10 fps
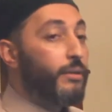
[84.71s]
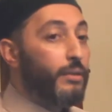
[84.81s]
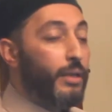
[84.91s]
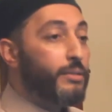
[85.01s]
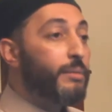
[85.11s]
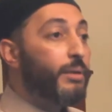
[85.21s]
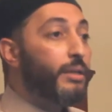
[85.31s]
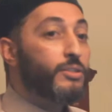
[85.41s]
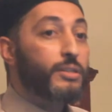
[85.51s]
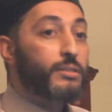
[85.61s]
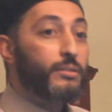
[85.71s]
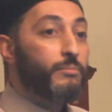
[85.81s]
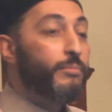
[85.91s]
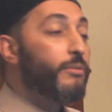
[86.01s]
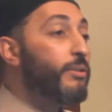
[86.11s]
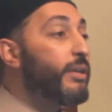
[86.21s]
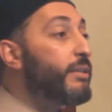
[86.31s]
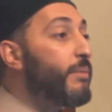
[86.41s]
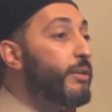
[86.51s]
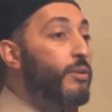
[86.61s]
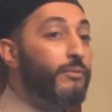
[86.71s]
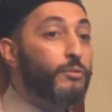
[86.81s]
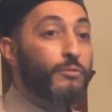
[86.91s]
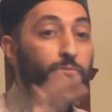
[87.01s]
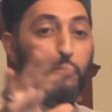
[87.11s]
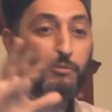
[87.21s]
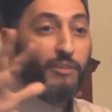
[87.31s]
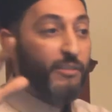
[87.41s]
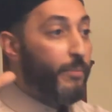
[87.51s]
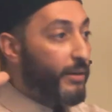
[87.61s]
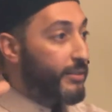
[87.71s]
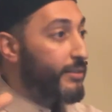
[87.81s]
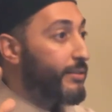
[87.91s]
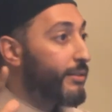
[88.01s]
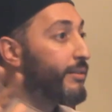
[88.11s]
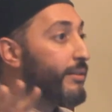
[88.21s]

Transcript: like some cultures, when you get married, you have to do four or five parties